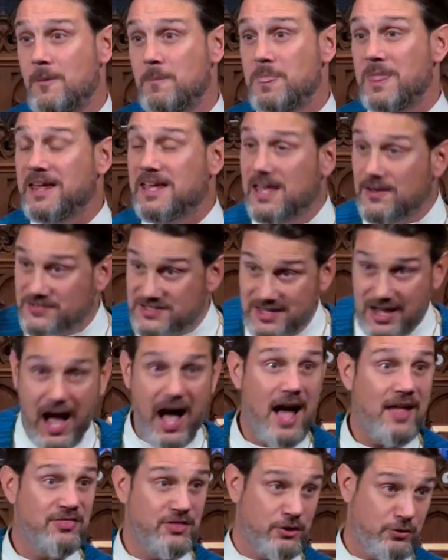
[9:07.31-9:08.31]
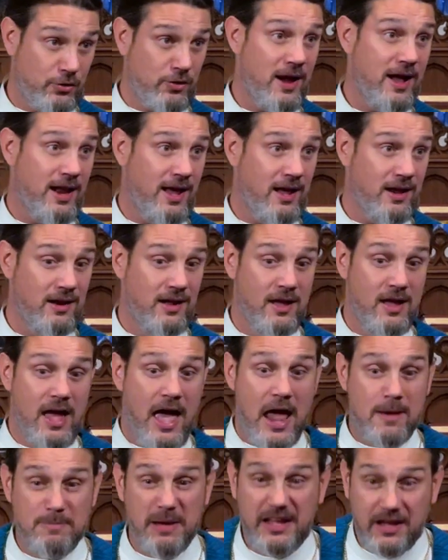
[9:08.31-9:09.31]
He gives God the credit.
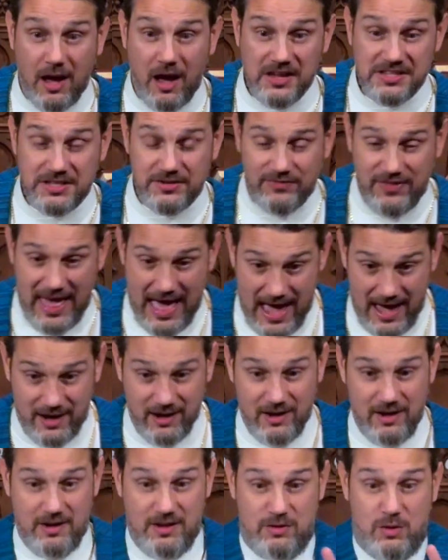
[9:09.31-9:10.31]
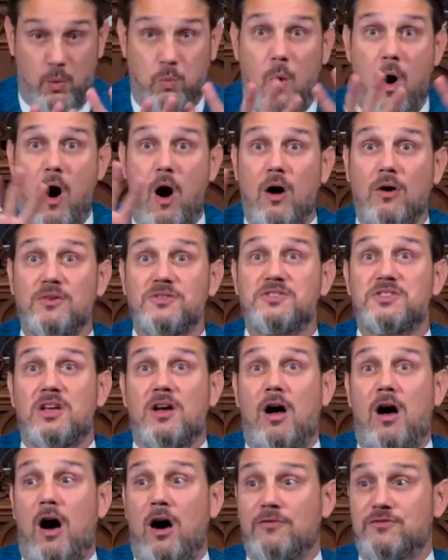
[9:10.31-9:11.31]
And because of that, the
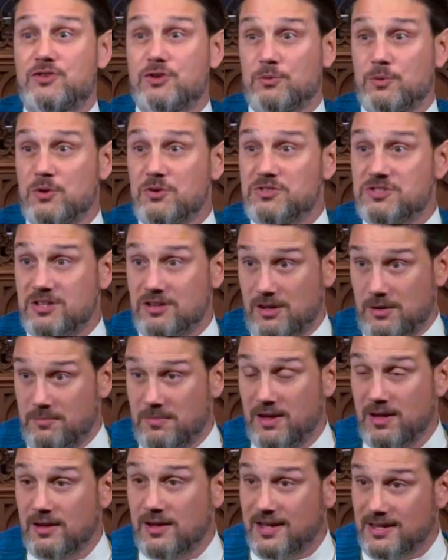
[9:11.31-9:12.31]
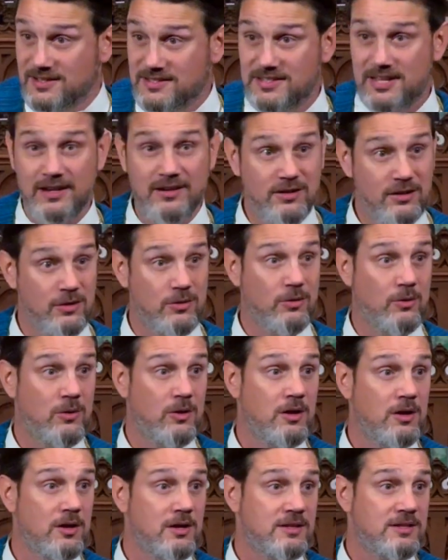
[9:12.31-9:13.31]
walls of Jerusalem continue
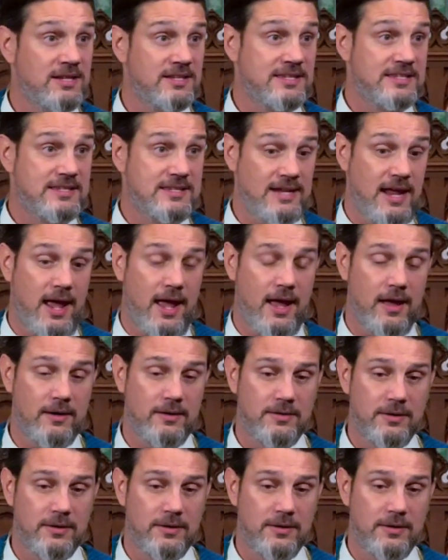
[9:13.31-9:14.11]
to stand.